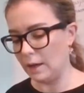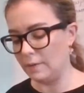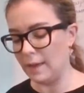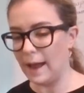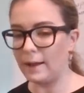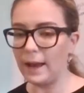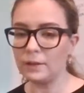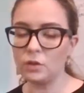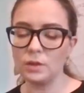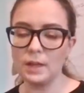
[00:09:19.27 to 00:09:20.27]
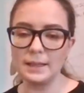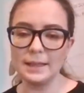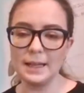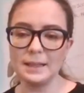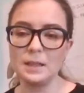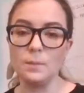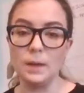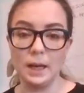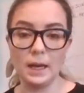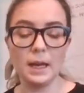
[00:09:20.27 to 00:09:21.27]
that exercise gets to
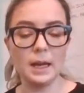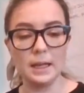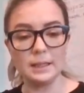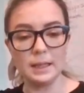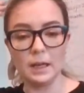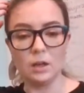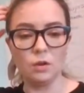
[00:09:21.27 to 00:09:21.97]
be easy.